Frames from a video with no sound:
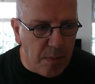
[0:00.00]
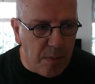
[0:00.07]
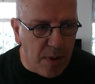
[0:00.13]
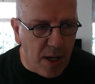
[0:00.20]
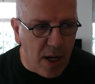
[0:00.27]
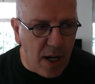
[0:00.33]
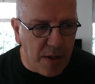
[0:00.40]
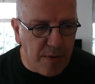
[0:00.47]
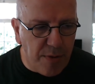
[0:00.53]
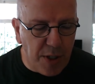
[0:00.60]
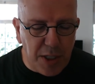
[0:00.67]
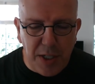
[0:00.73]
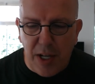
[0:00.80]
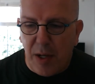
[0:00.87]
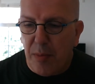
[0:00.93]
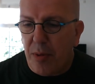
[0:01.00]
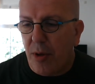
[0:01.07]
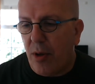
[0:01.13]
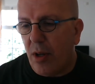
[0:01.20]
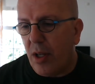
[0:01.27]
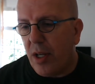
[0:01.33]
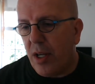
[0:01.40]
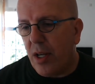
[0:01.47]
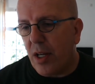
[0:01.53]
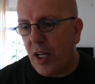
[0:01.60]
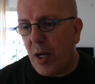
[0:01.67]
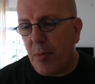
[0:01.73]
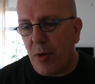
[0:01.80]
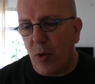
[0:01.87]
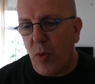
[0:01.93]
But for example, in a
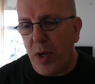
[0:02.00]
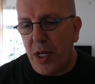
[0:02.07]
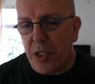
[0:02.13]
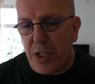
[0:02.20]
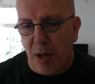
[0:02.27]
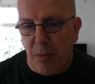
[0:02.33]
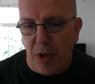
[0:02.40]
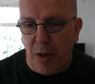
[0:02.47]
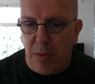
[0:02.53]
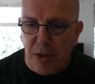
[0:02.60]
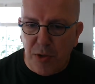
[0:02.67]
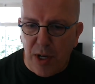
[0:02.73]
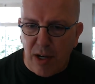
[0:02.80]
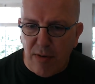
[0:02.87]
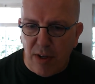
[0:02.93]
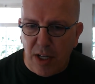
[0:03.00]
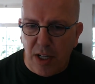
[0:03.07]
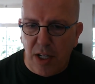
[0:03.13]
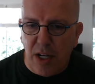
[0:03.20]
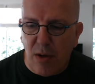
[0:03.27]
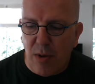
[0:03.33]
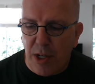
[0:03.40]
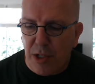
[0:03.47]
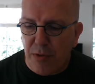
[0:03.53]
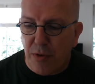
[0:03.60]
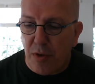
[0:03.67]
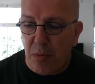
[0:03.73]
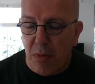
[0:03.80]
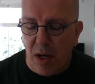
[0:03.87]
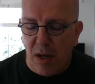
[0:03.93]
couple of weeks, I'm going to be traveling in the US for a